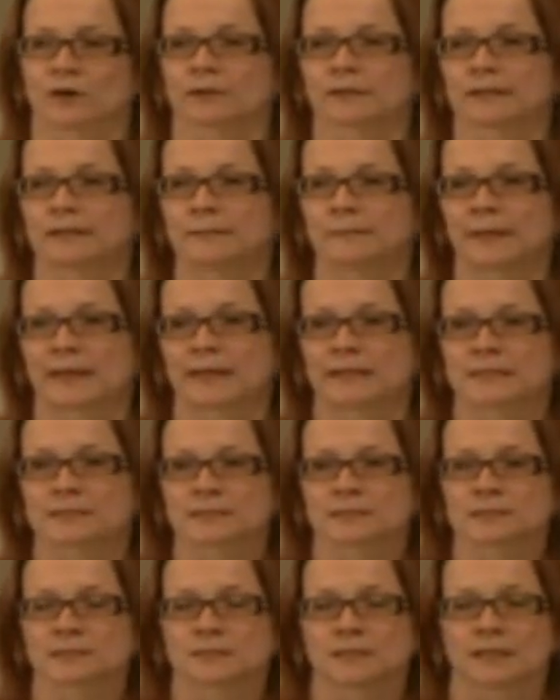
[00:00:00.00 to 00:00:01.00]
currently
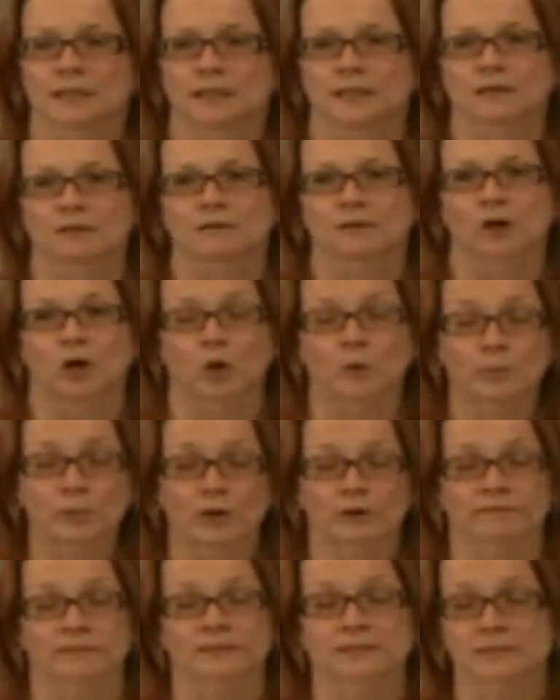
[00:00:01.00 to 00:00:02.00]
based in all
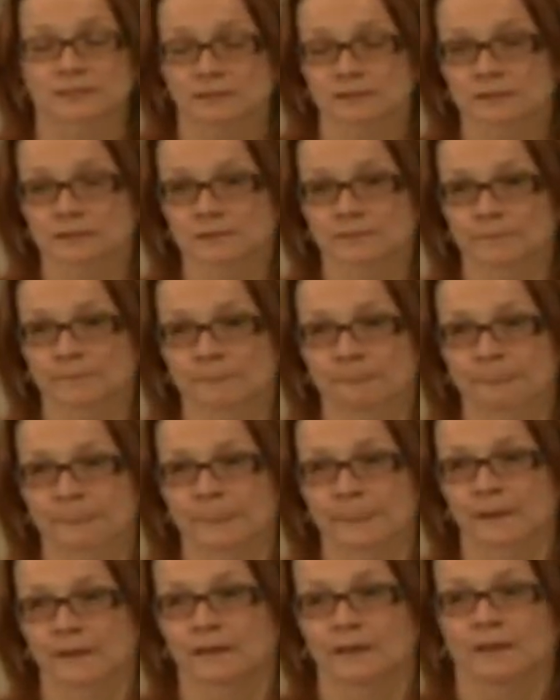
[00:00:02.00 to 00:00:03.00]
provinces.
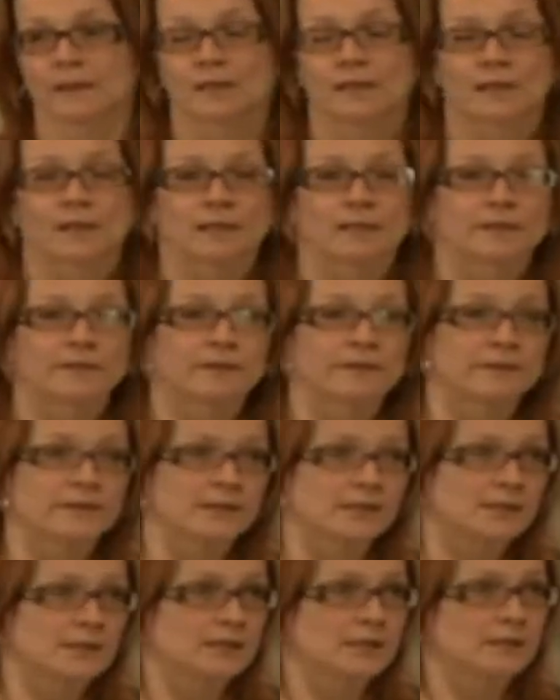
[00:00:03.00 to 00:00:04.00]

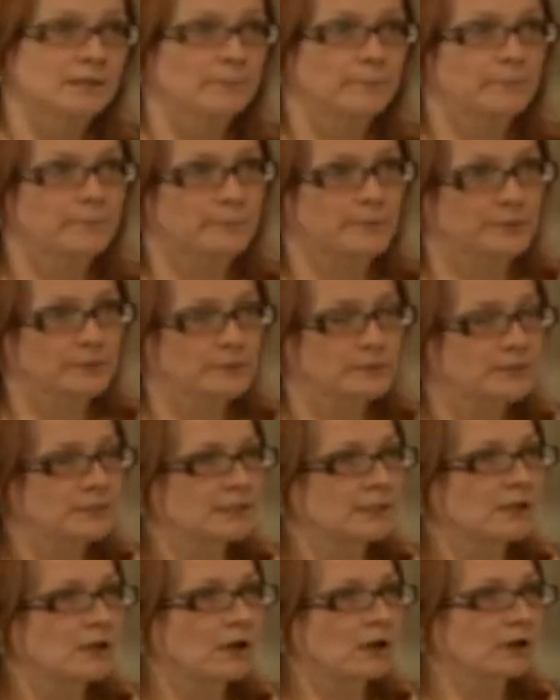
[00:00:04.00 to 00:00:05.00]
The
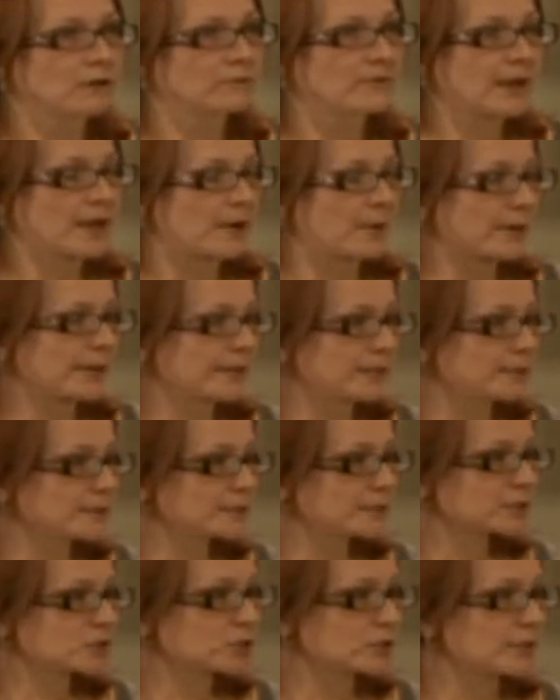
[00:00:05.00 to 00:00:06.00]
beauty of our
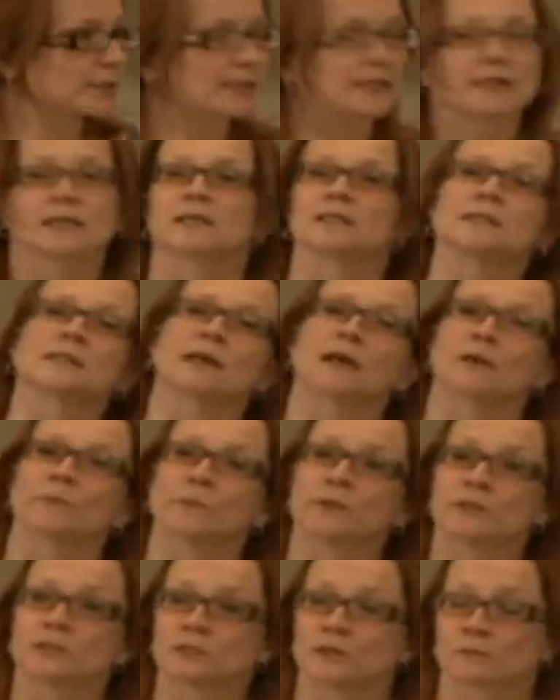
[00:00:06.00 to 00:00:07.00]
industry is
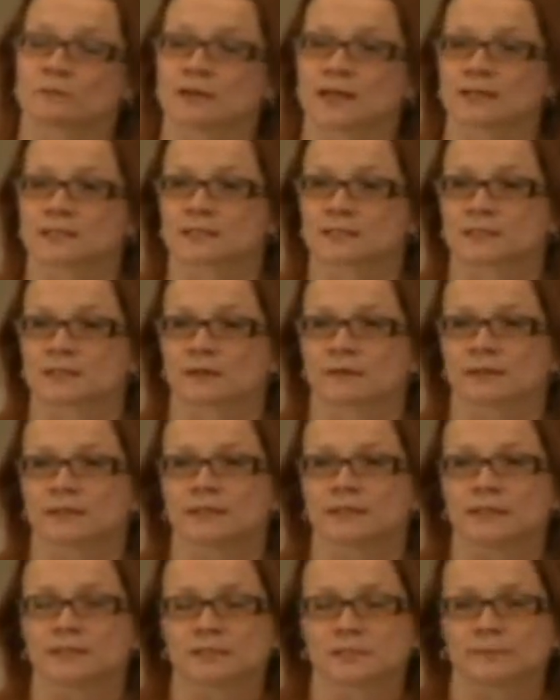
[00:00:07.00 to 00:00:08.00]
that we don't
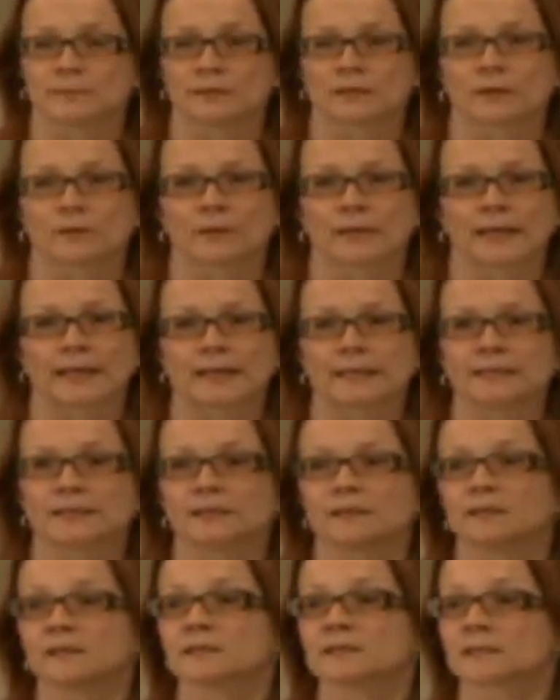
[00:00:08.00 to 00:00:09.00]
necessarily need to be
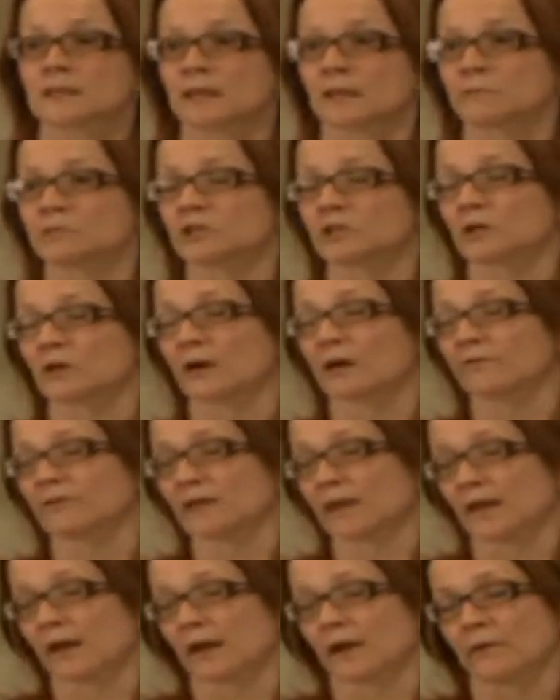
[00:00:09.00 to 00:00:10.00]
located in the same
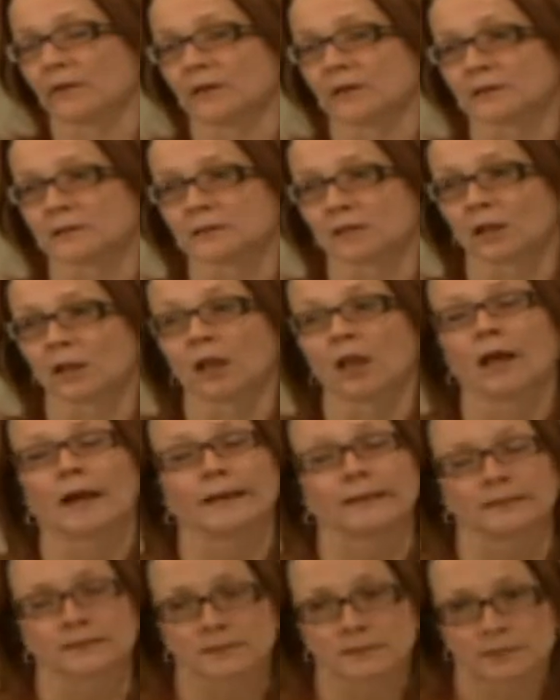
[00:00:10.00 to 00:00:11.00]
geographic area as the
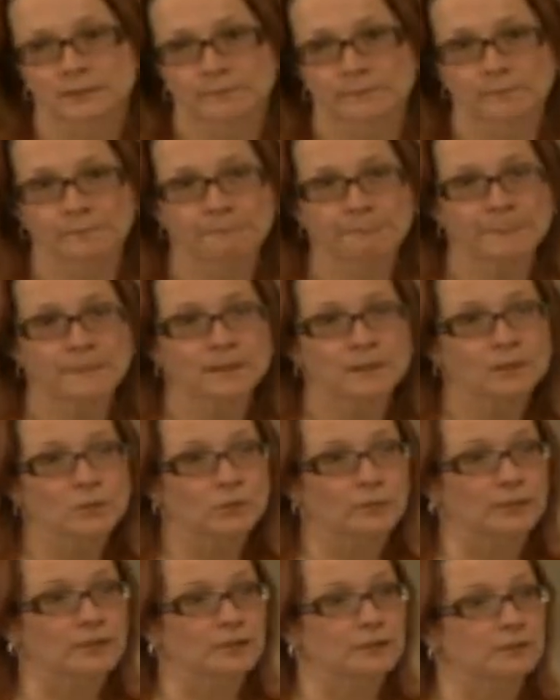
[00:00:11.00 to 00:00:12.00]
client.
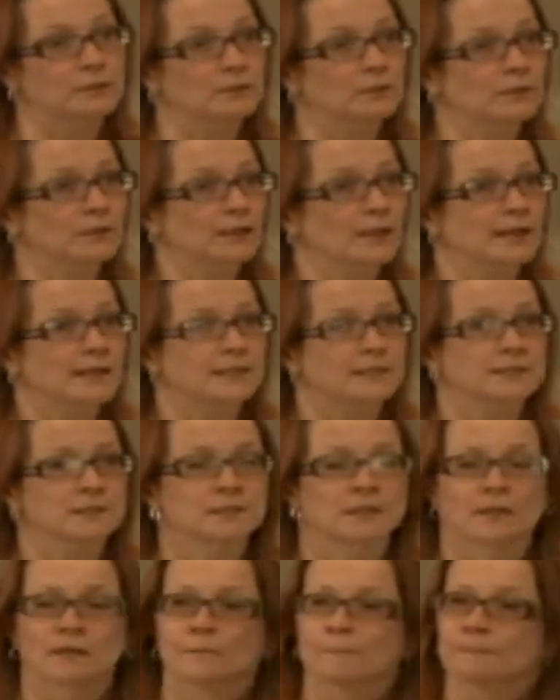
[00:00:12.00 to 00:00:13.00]
We can
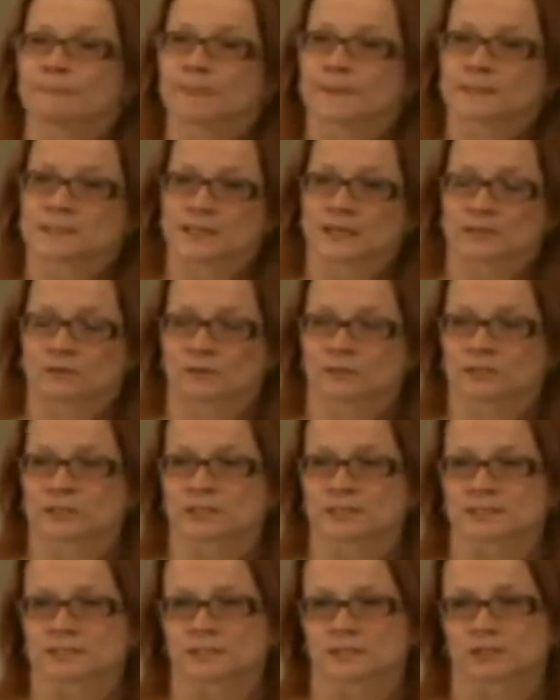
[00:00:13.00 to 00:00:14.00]
utilize
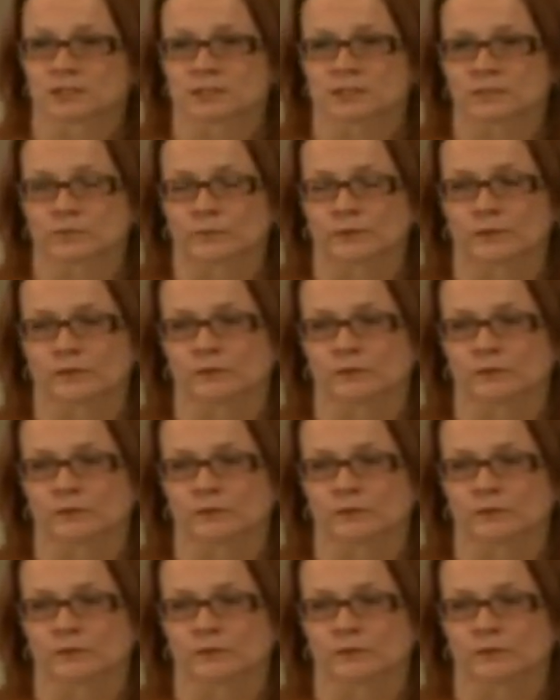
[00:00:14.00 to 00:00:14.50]
technology such as,